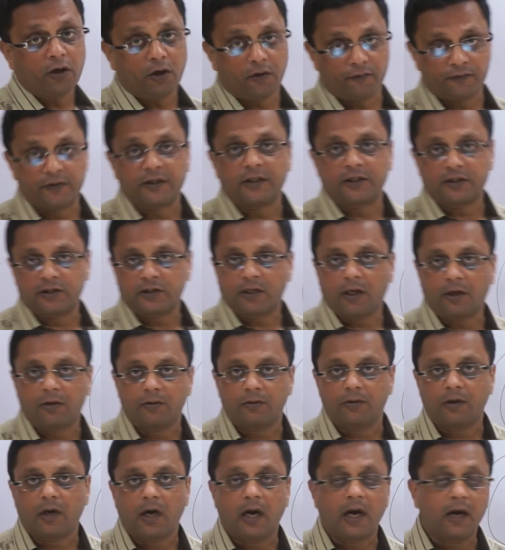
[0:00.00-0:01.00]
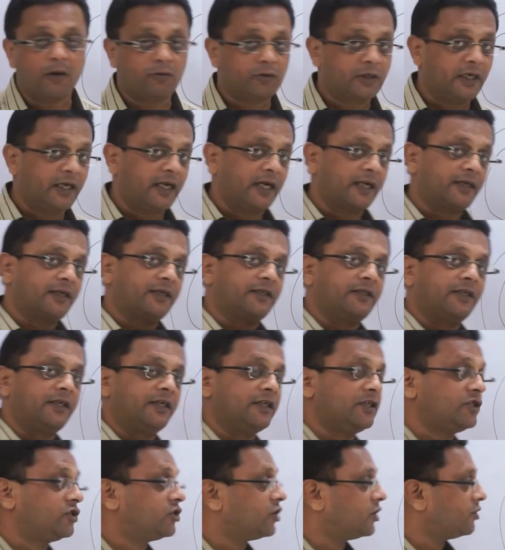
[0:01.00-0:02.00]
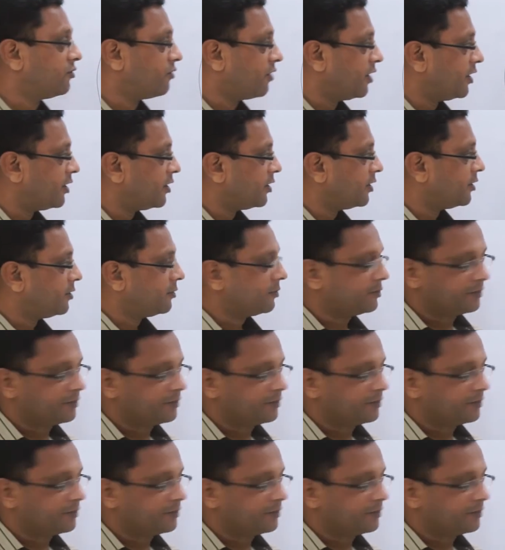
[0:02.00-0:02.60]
of this now, how the electricity is generated.